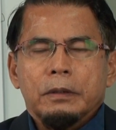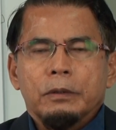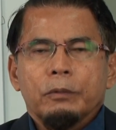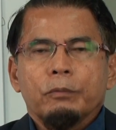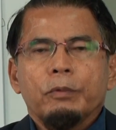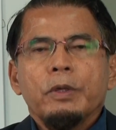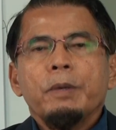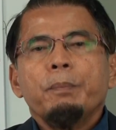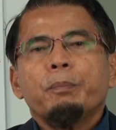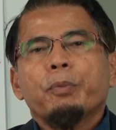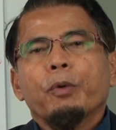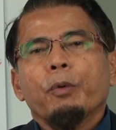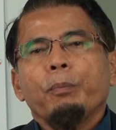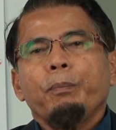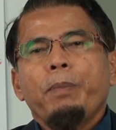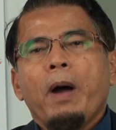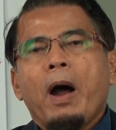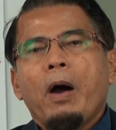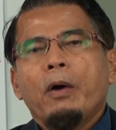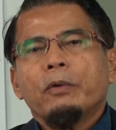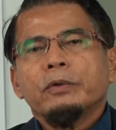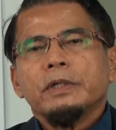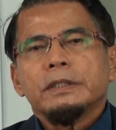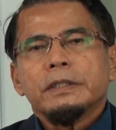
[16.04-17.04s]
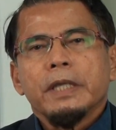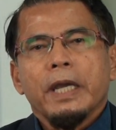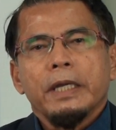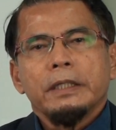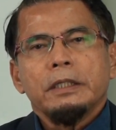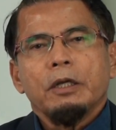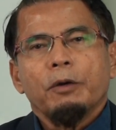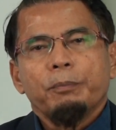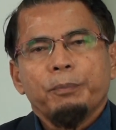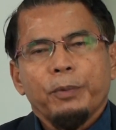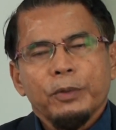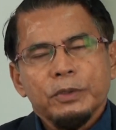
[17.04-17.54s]
we propound this
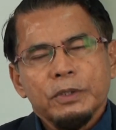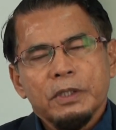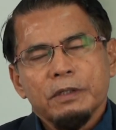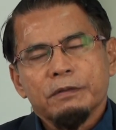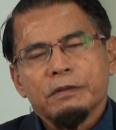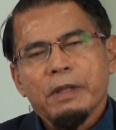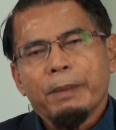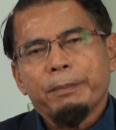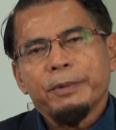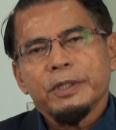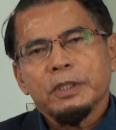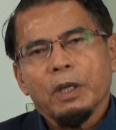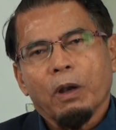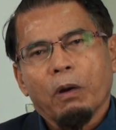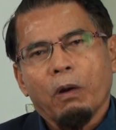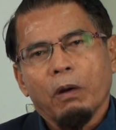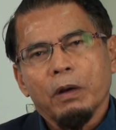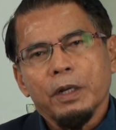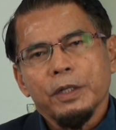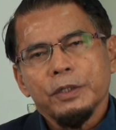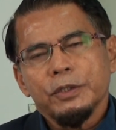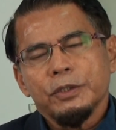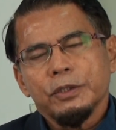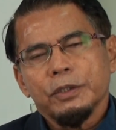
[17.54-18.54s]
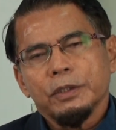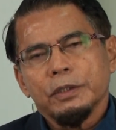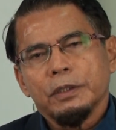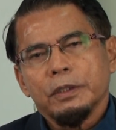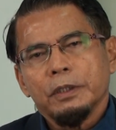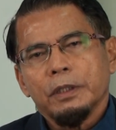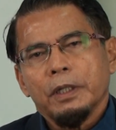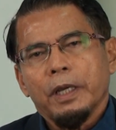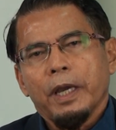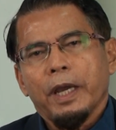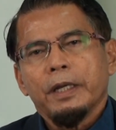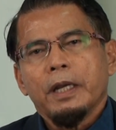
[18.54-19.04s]
idea of positive Islamic psychology
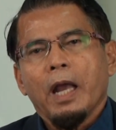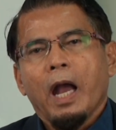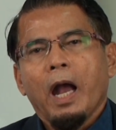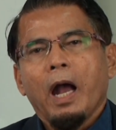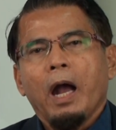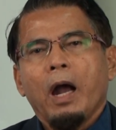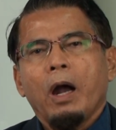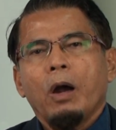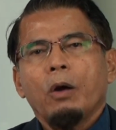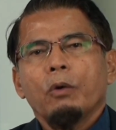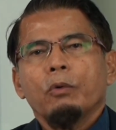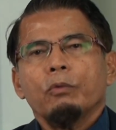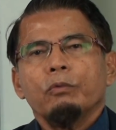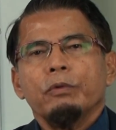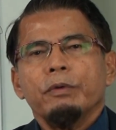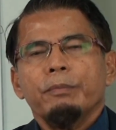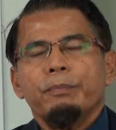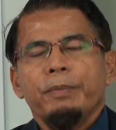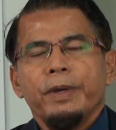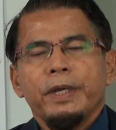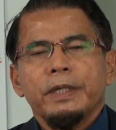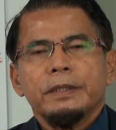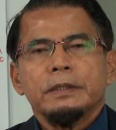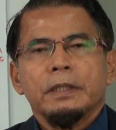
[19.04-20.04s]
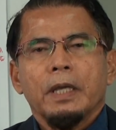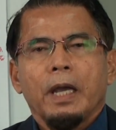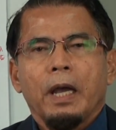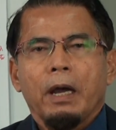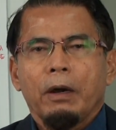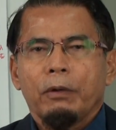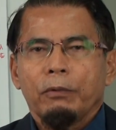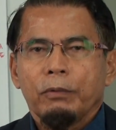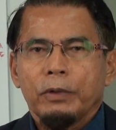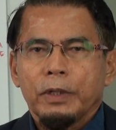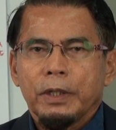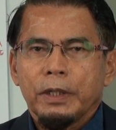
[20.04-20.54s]
and how we base
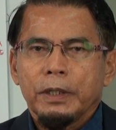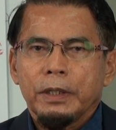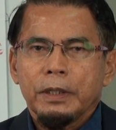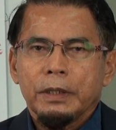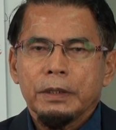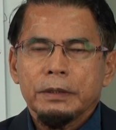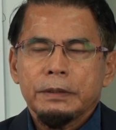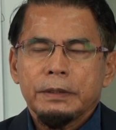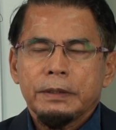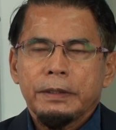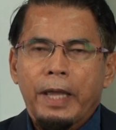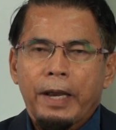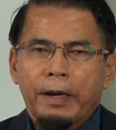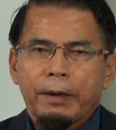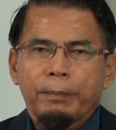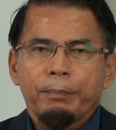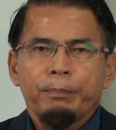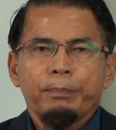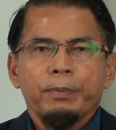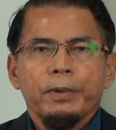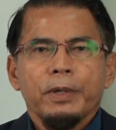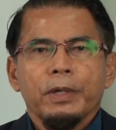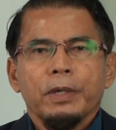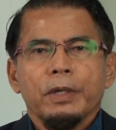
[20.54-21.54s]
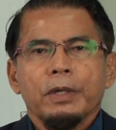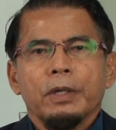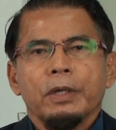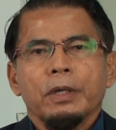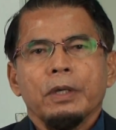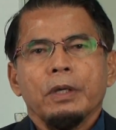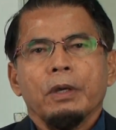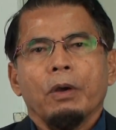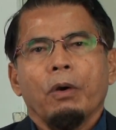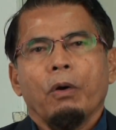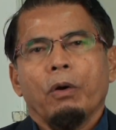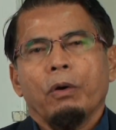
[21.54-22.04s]
our
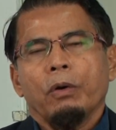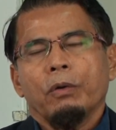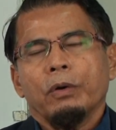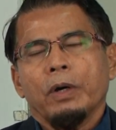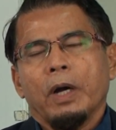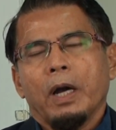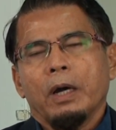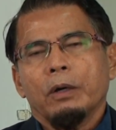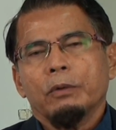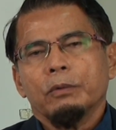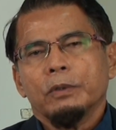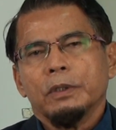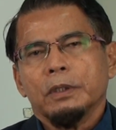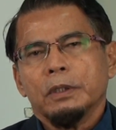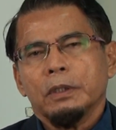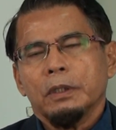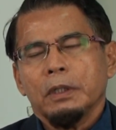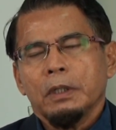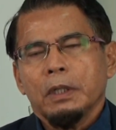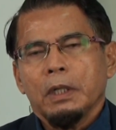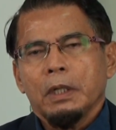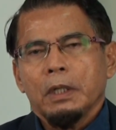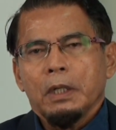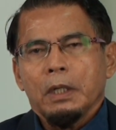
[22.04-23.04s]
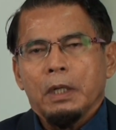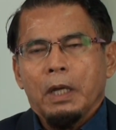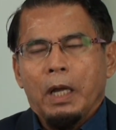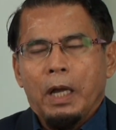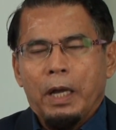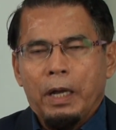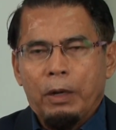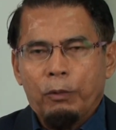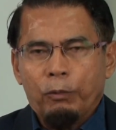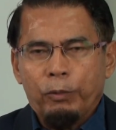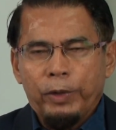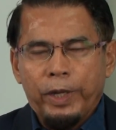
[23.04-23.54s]
therapy or our
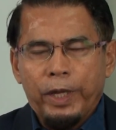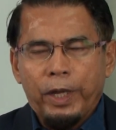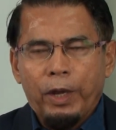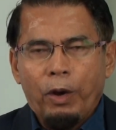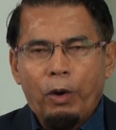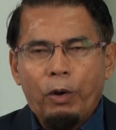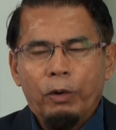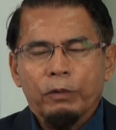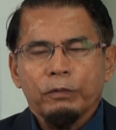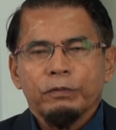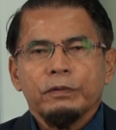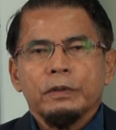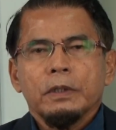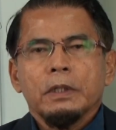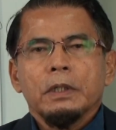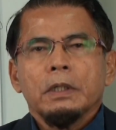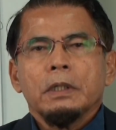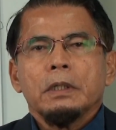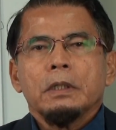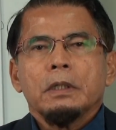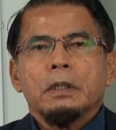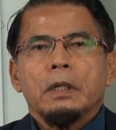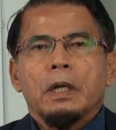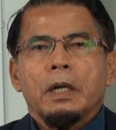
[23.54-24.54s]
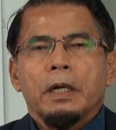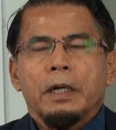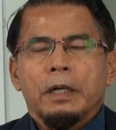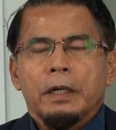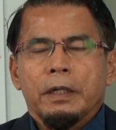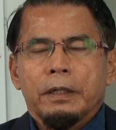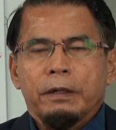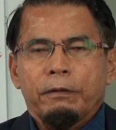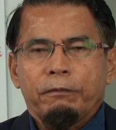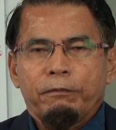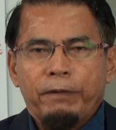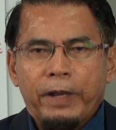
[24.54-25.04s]
way of
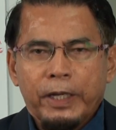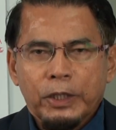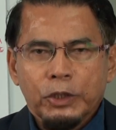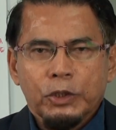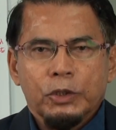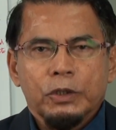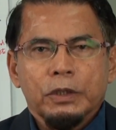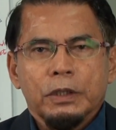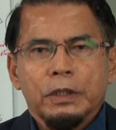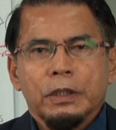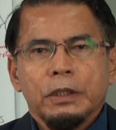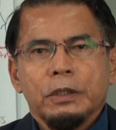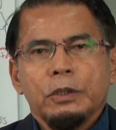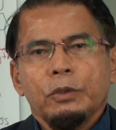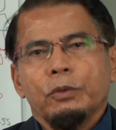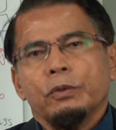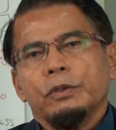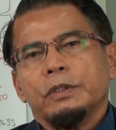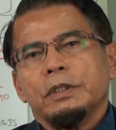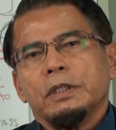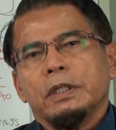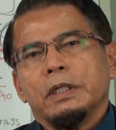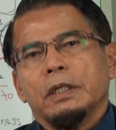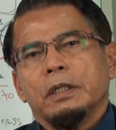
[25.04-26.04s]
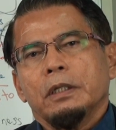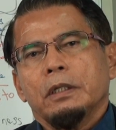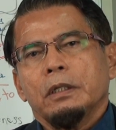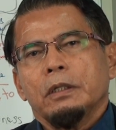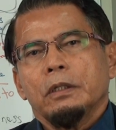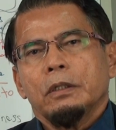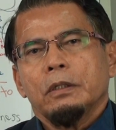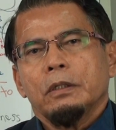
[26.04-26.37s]
reflection using